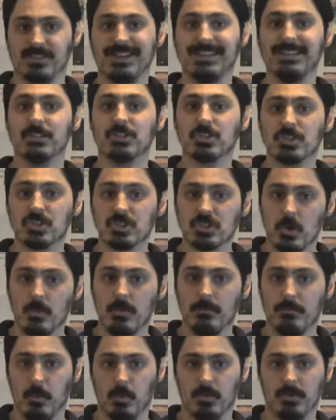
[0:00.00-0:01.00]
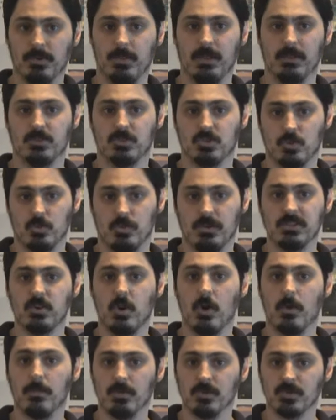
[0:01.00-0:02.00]
and it's so important that stories
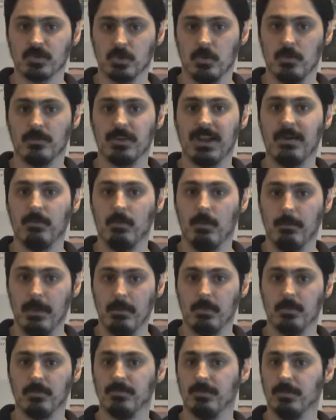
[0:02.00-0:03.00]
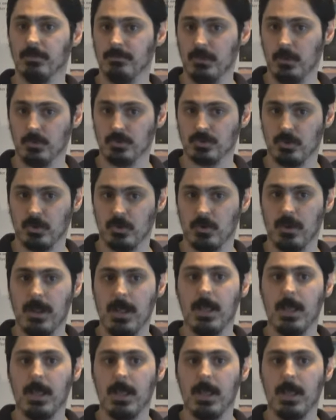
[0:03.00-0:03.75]
are preserved and remembered for the future.